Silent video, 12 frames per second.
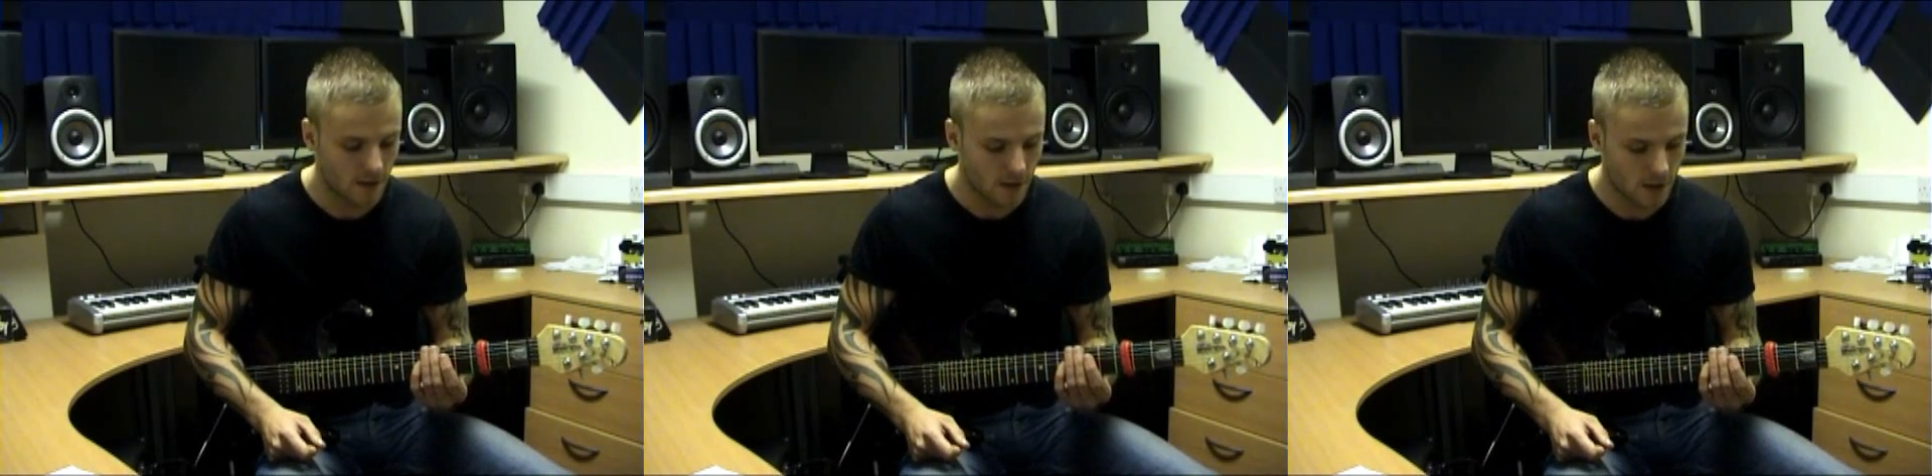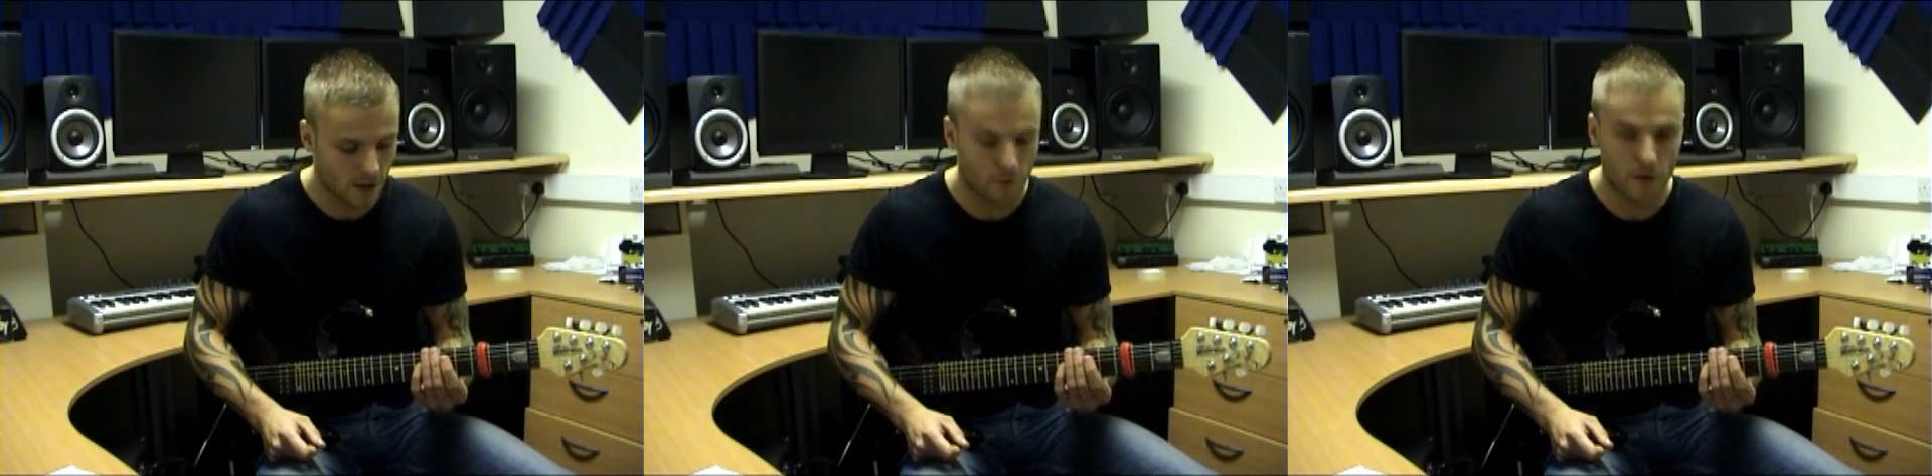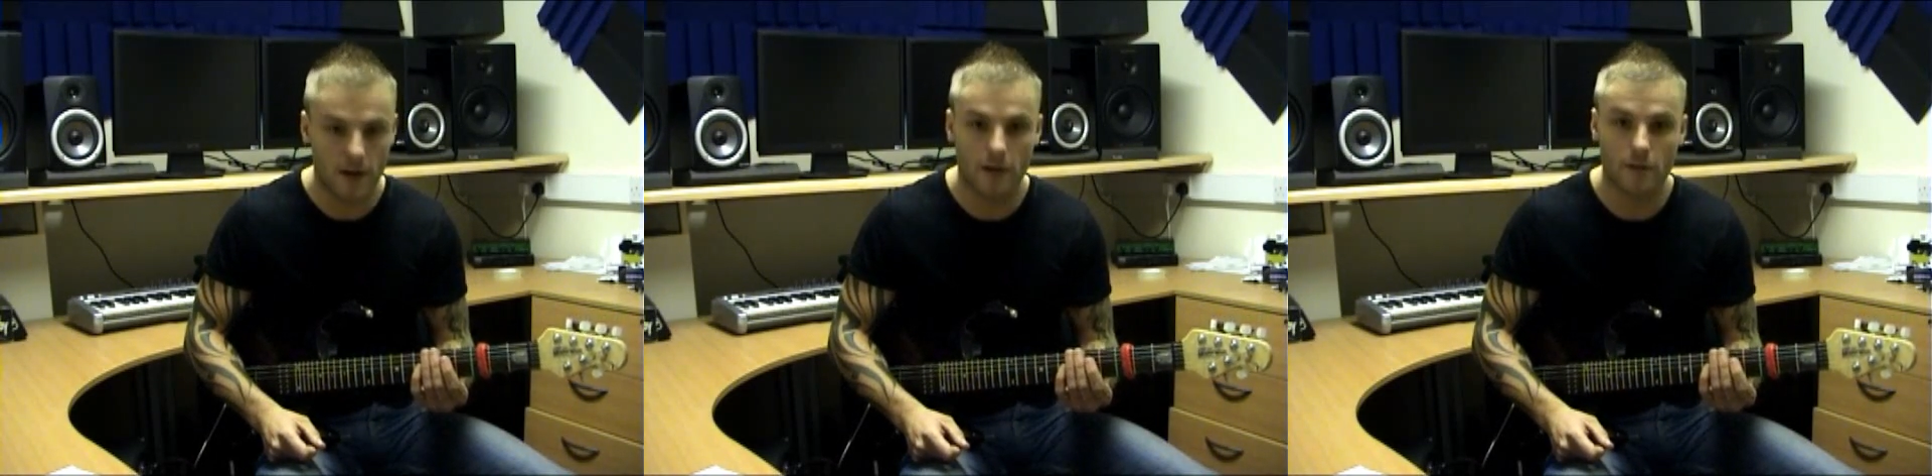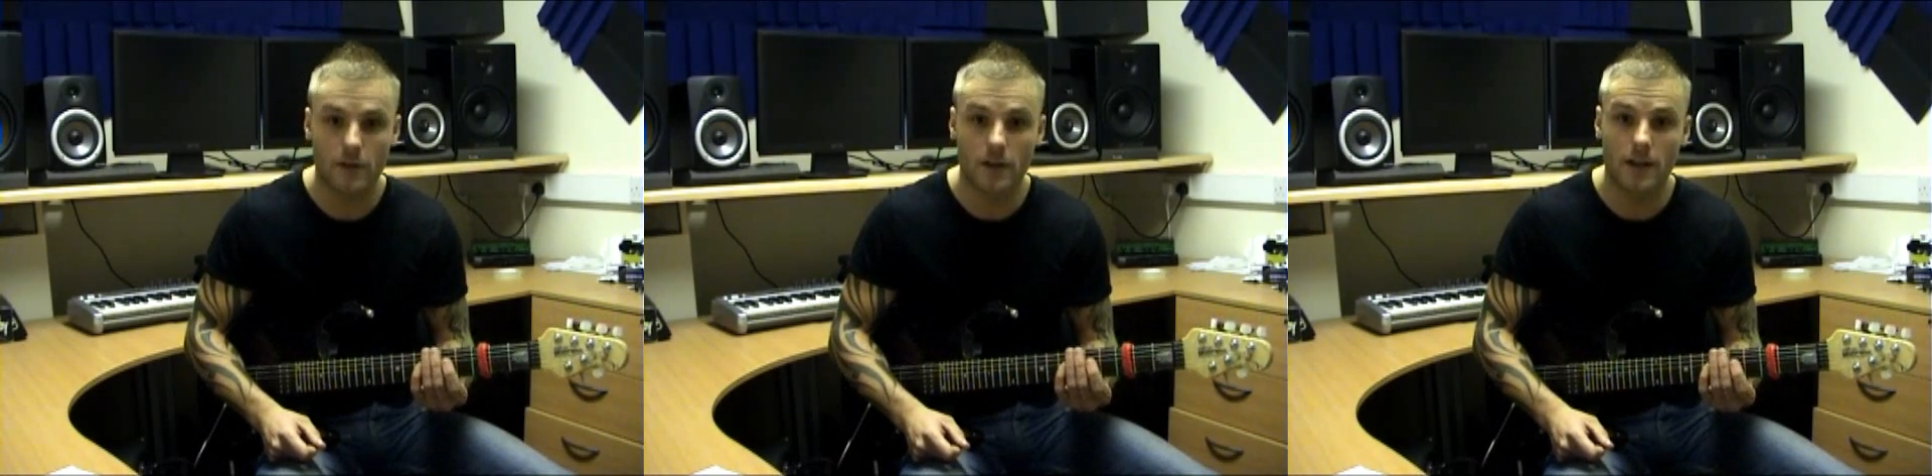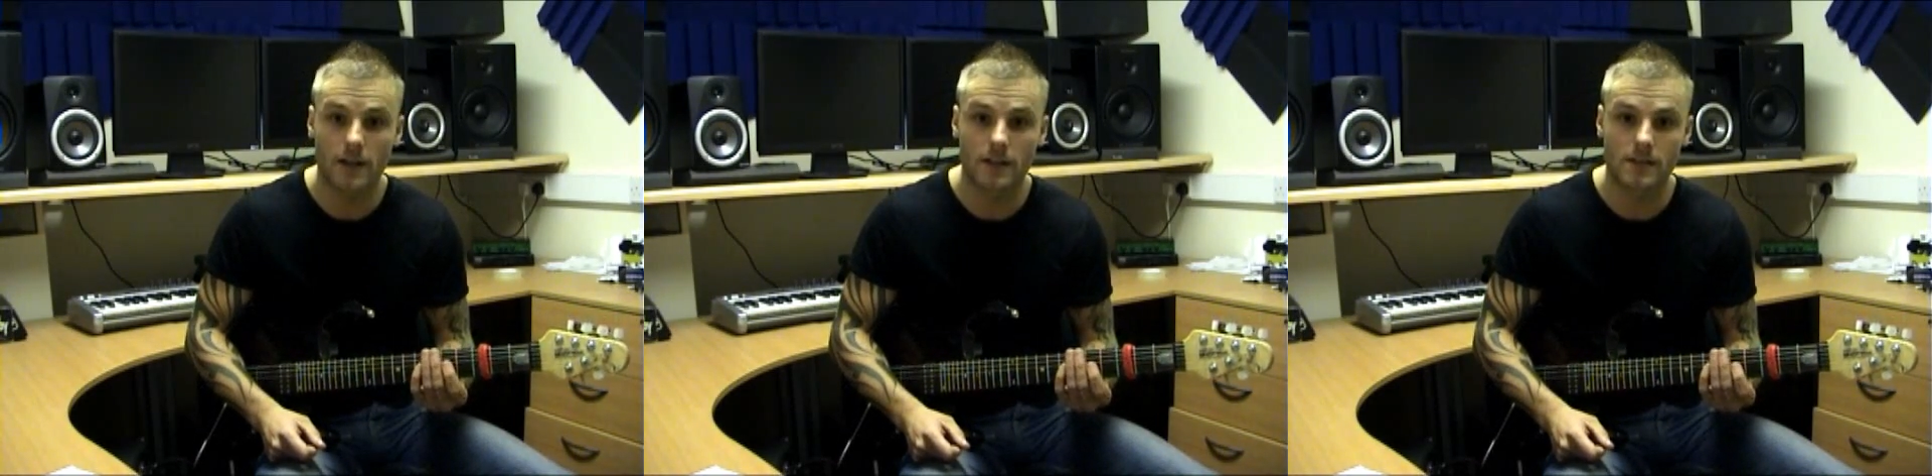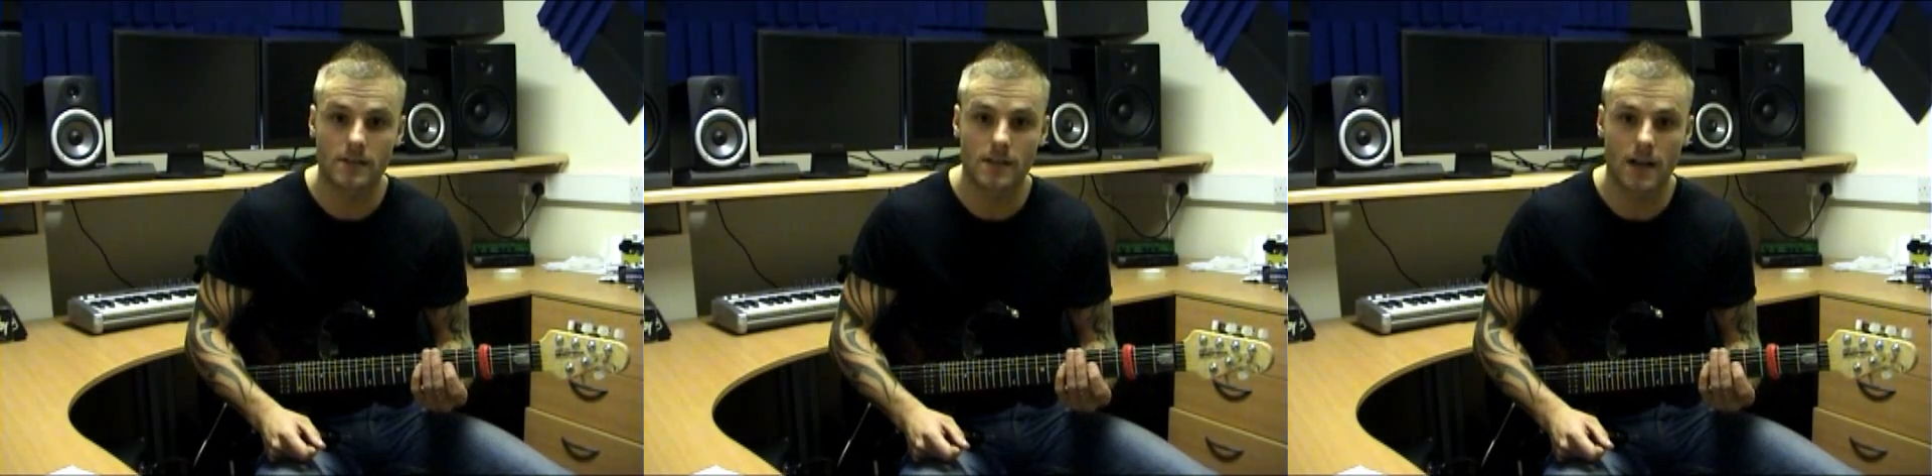Guthrie Govan
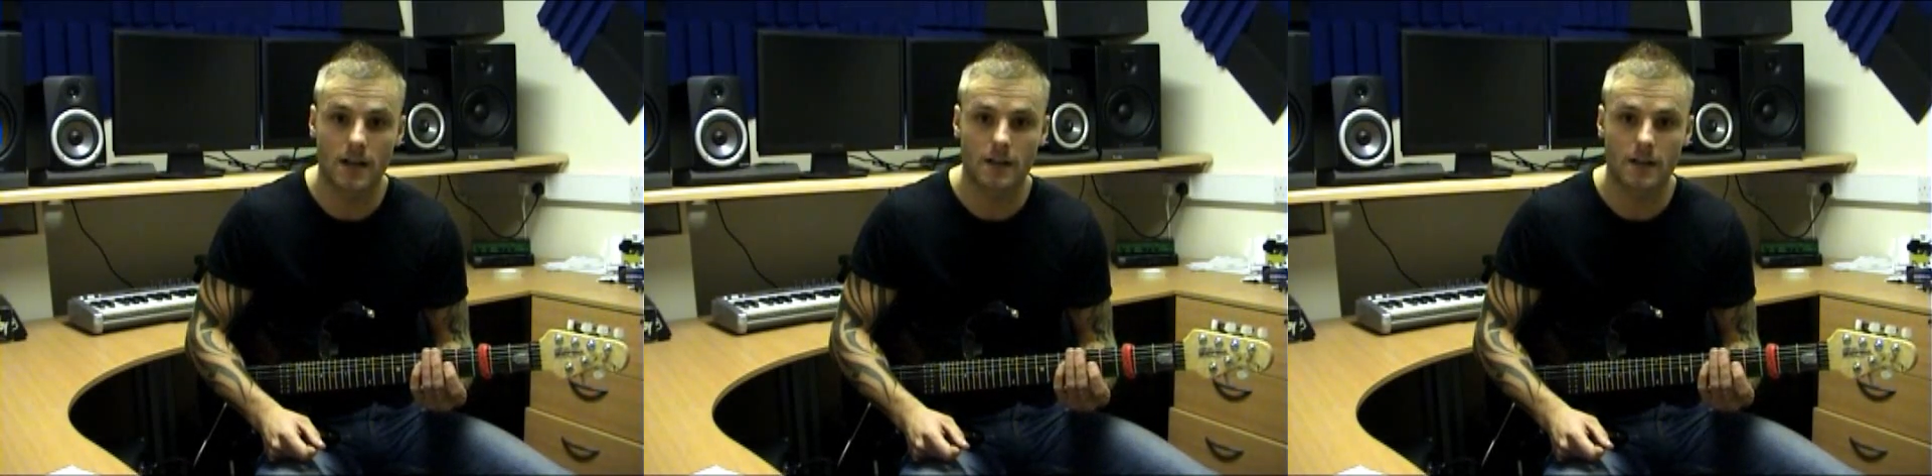and